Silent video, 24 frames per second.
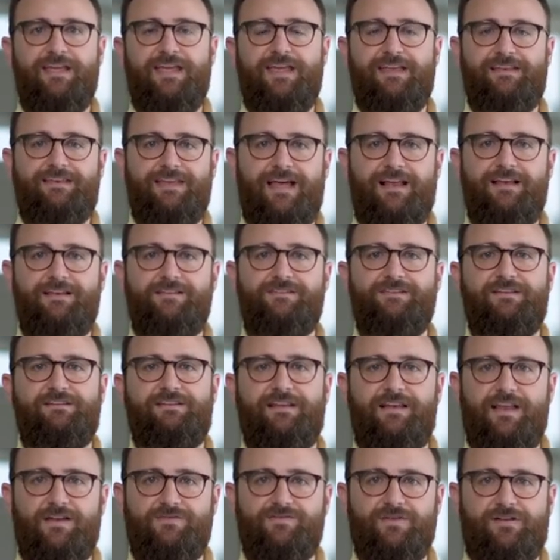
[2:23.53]
intelligent
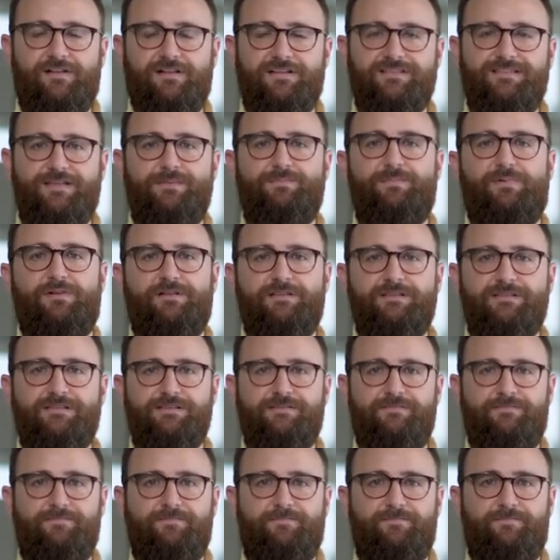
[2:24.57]
electrical symbols.